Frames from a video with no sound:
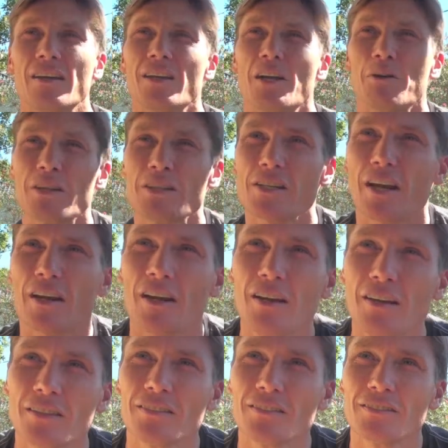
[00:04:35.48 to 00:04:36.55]
know what,
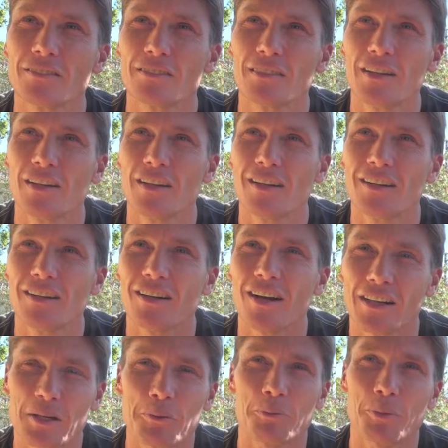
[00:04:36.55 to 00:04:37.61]
Jacko?
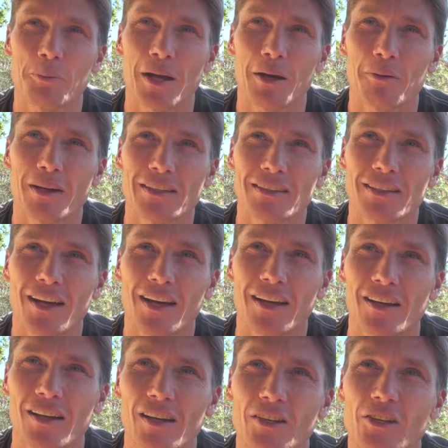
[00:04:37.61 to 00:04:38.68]
I didn't prepare one today.
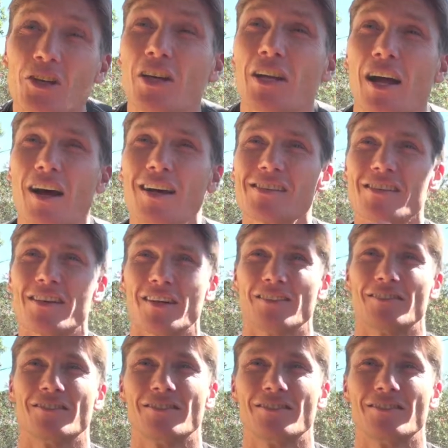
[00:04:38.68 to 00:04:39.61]
You can ask it.